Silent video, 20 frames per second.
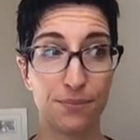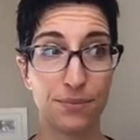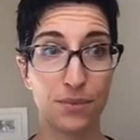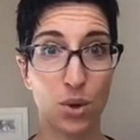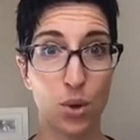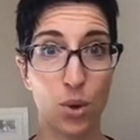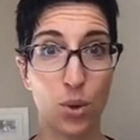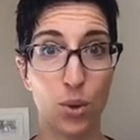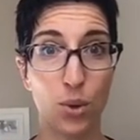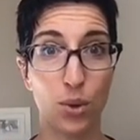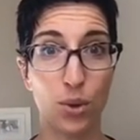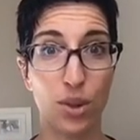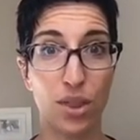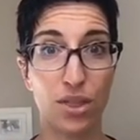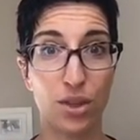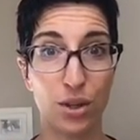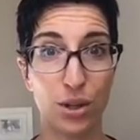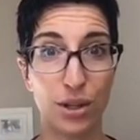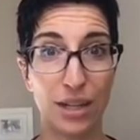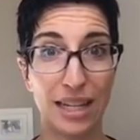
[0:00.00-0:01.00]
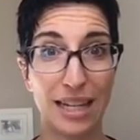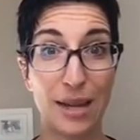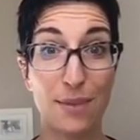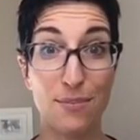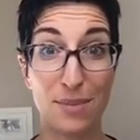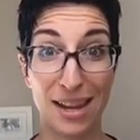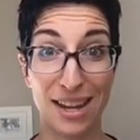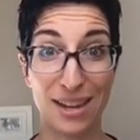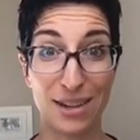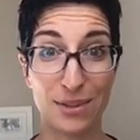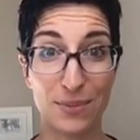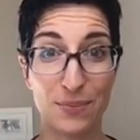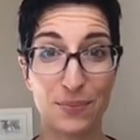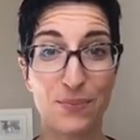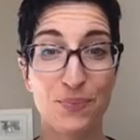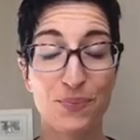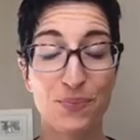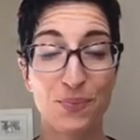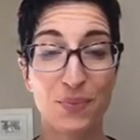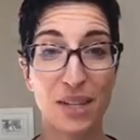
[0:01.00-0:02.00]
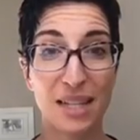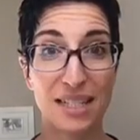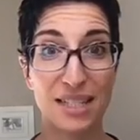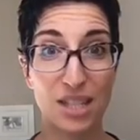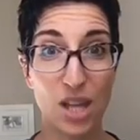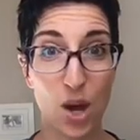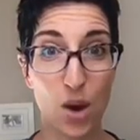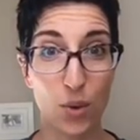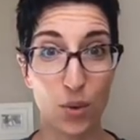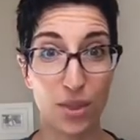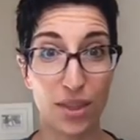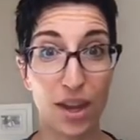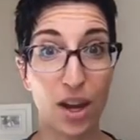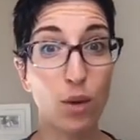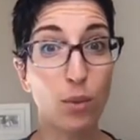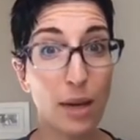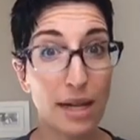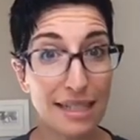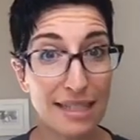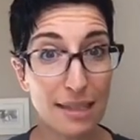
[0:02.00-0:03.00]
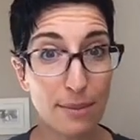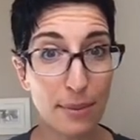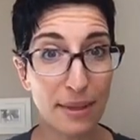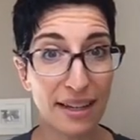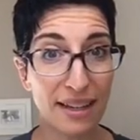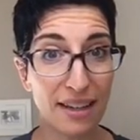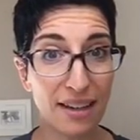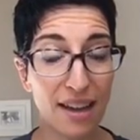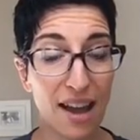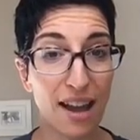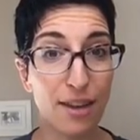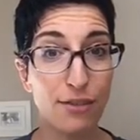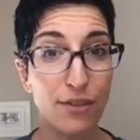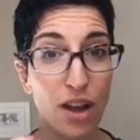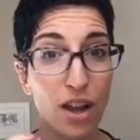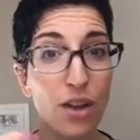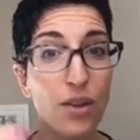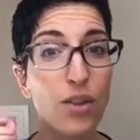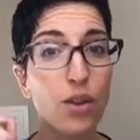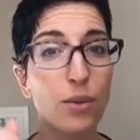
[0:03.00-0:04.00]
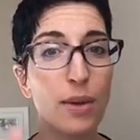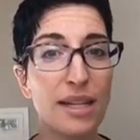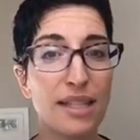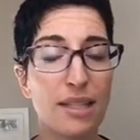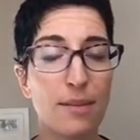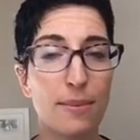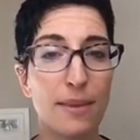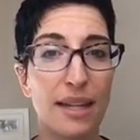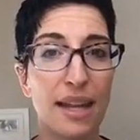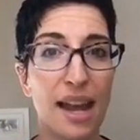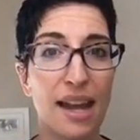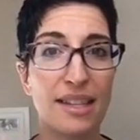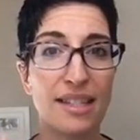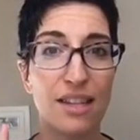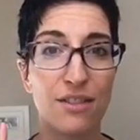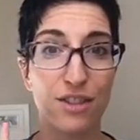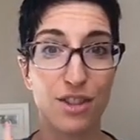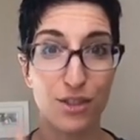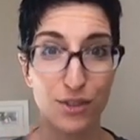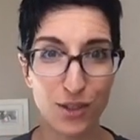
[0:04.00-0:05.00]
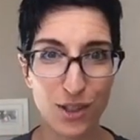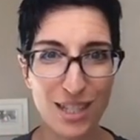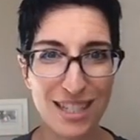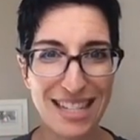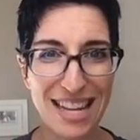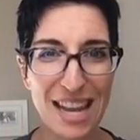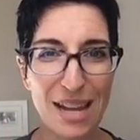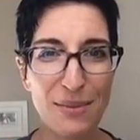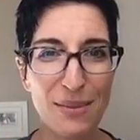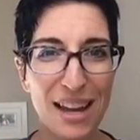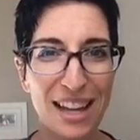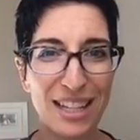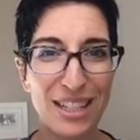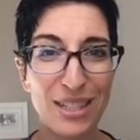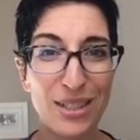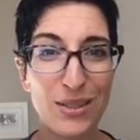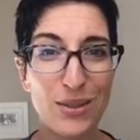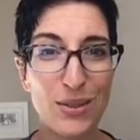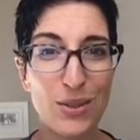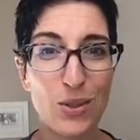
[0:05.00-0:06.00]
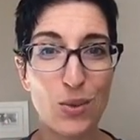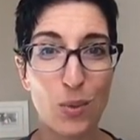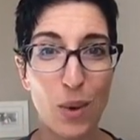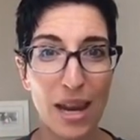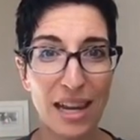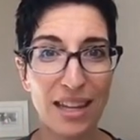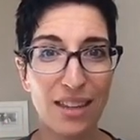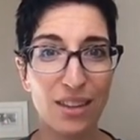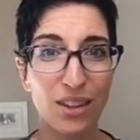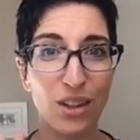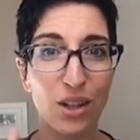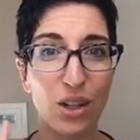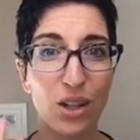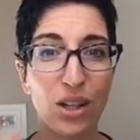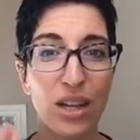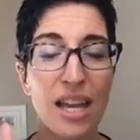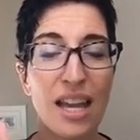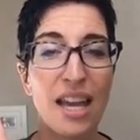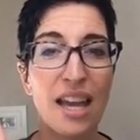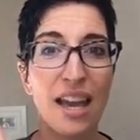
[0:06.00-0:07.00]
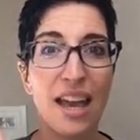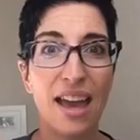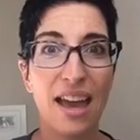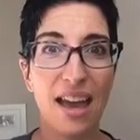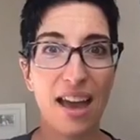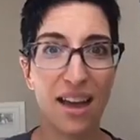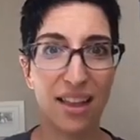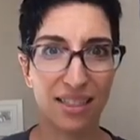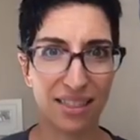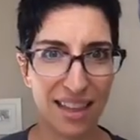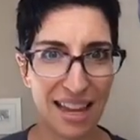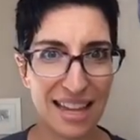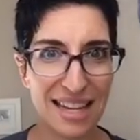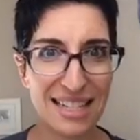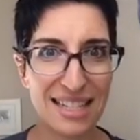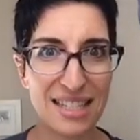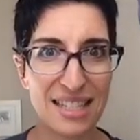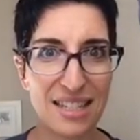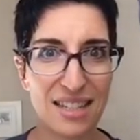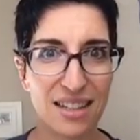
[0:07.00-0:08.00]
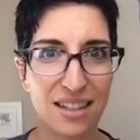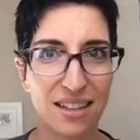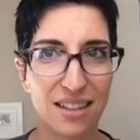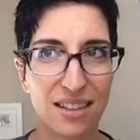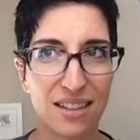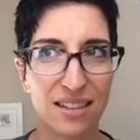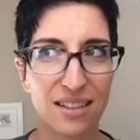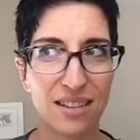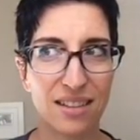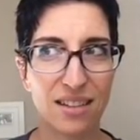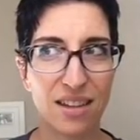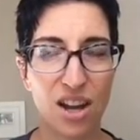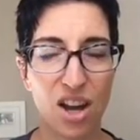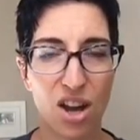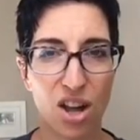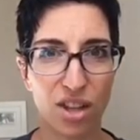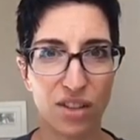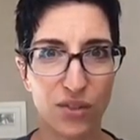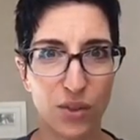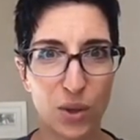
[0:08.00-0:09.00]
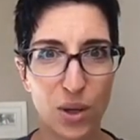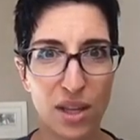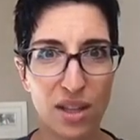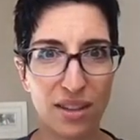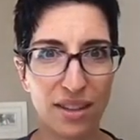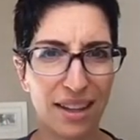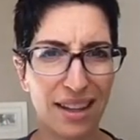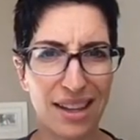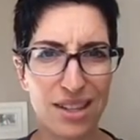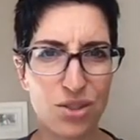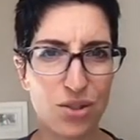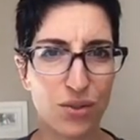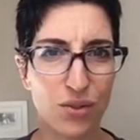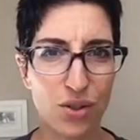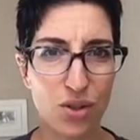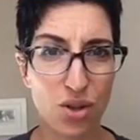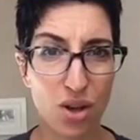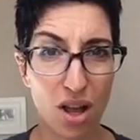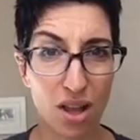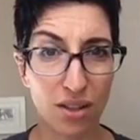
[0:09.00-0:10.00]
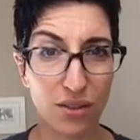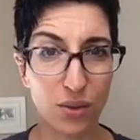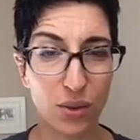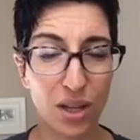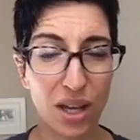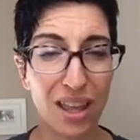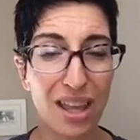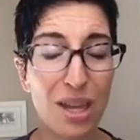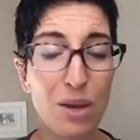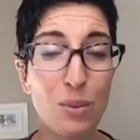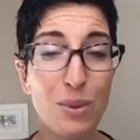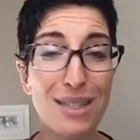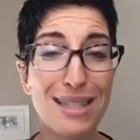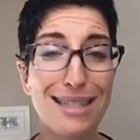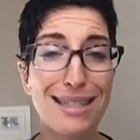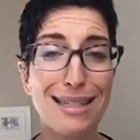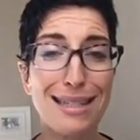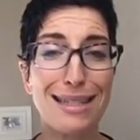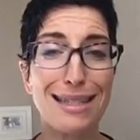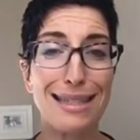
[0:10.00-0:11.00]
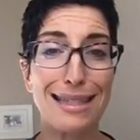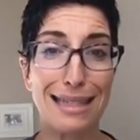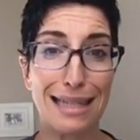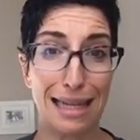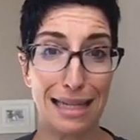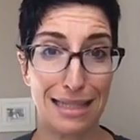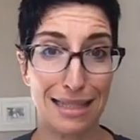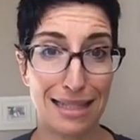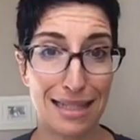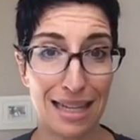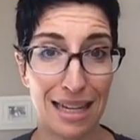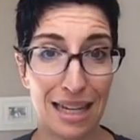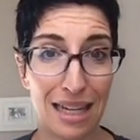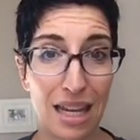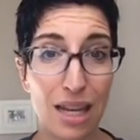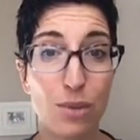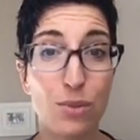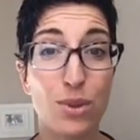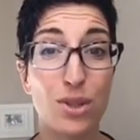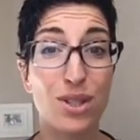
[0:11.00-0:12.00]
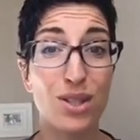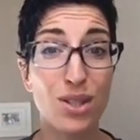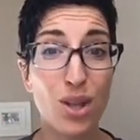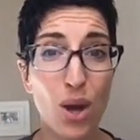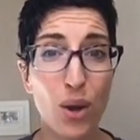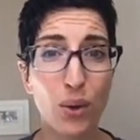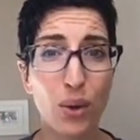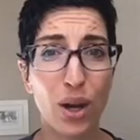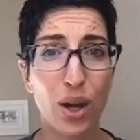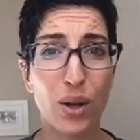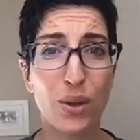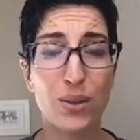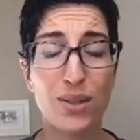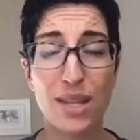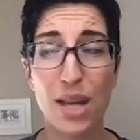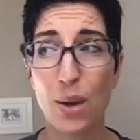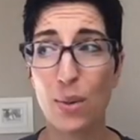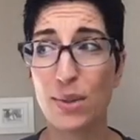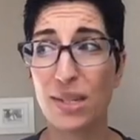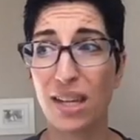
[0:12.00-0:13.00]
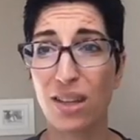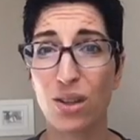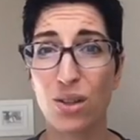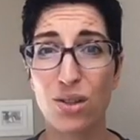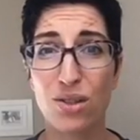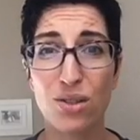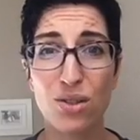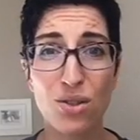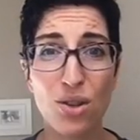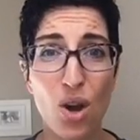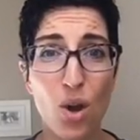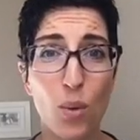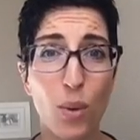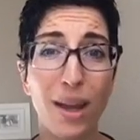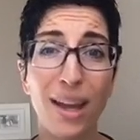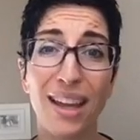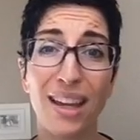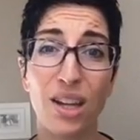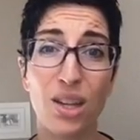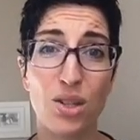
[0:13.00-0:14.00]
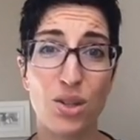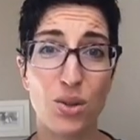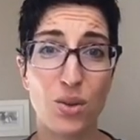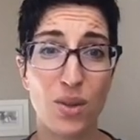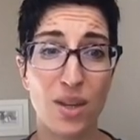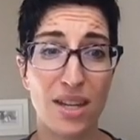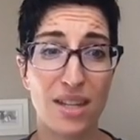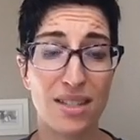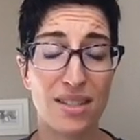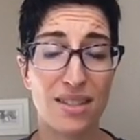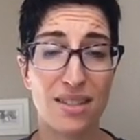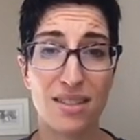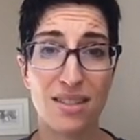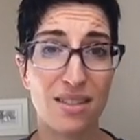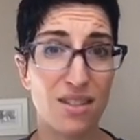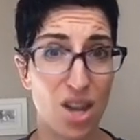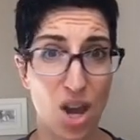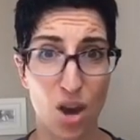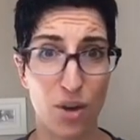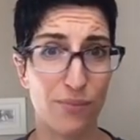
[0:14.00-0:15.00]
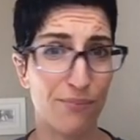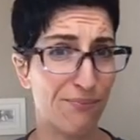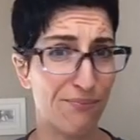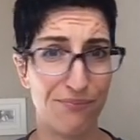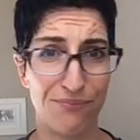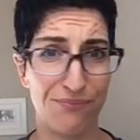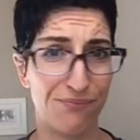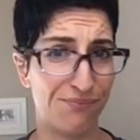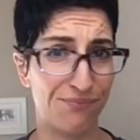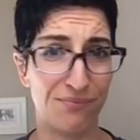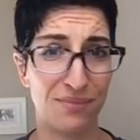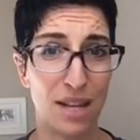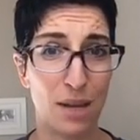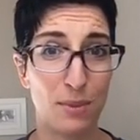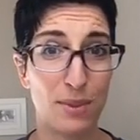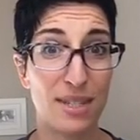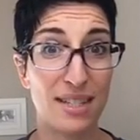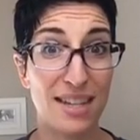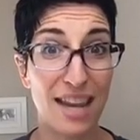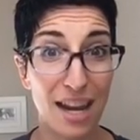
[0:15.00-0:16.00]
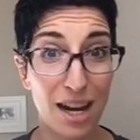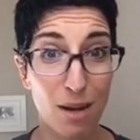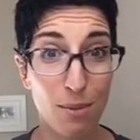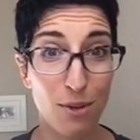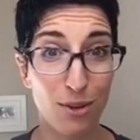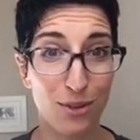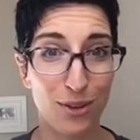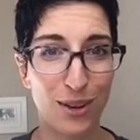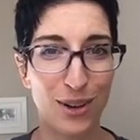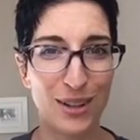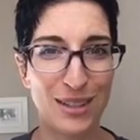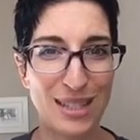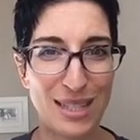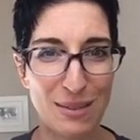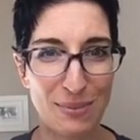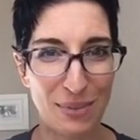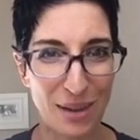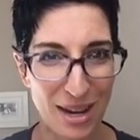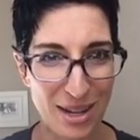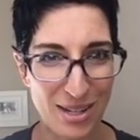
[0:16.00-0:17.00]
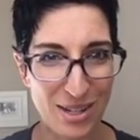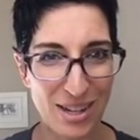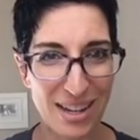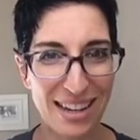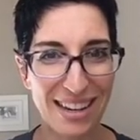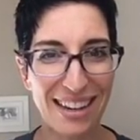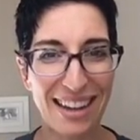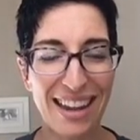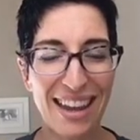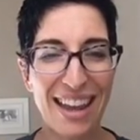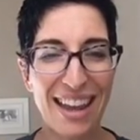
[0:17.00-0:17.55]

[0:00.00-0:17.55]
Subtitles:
Whole30 mayo. So their recipe, I followed their recipe, except for the first time I used regular light olive oil, like extra virgin olive oil. It was disgusting. It was so gross. I was like, there's no way I can do this. No, it was a terrible first impression.